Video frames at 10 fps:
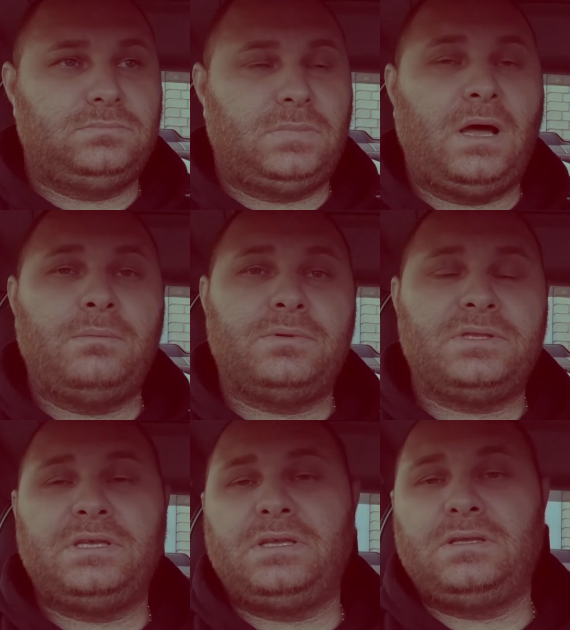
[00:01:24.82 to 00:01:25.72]
I'm
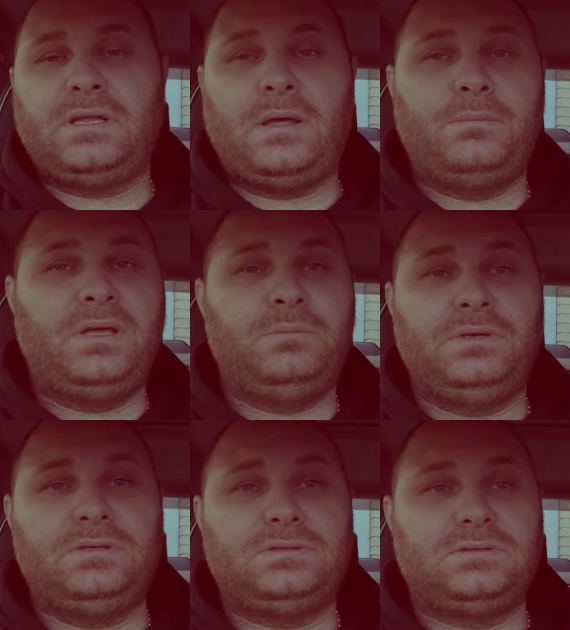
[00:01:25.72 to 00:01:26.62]
thinking that
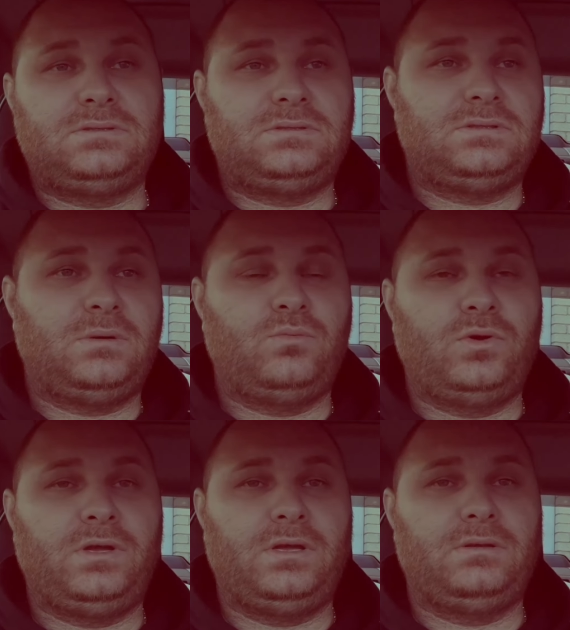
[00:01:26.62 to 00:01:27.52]
maybe
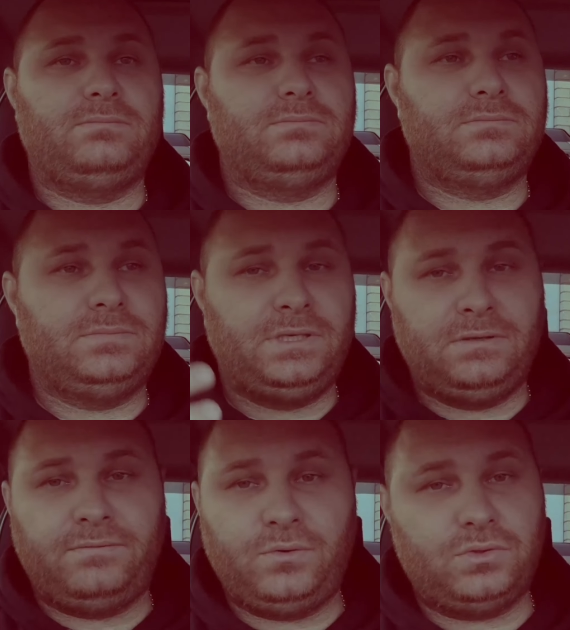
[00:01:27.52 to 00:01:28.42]
somewhere in
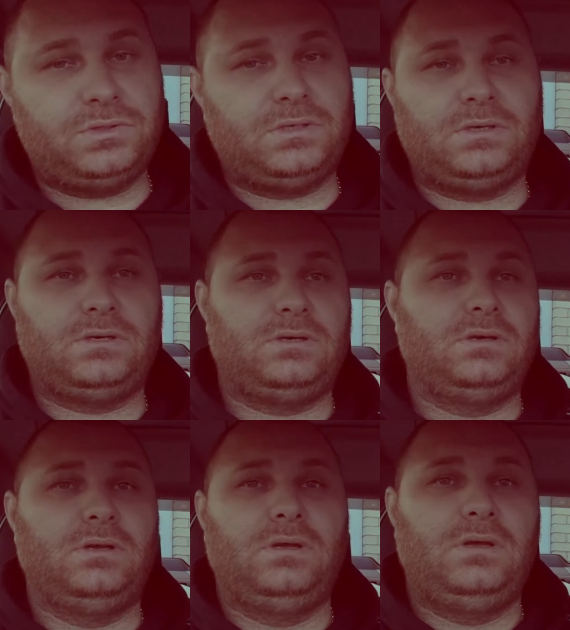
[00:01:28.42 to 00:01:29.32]
the future
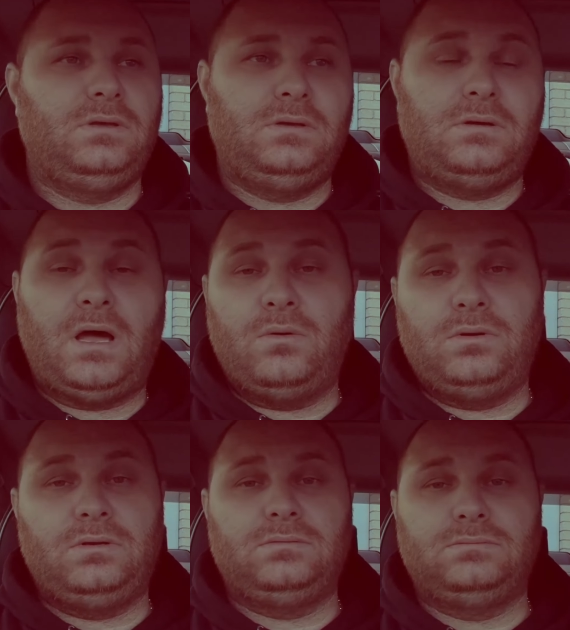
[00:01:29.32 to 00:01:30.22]
I
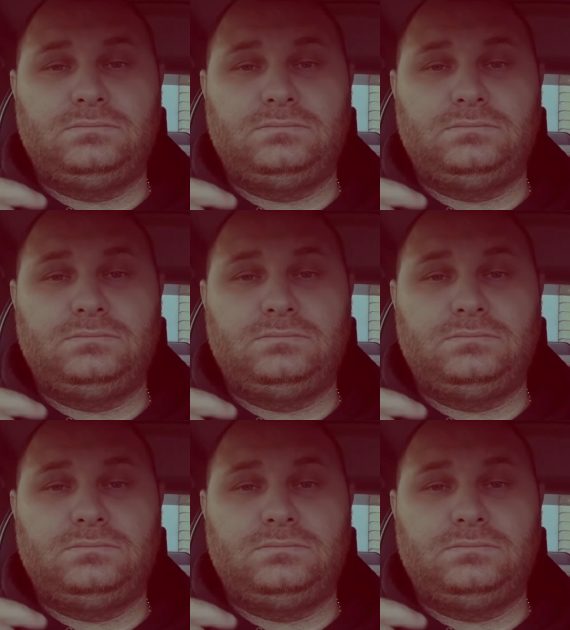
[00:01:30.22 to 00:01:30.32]
will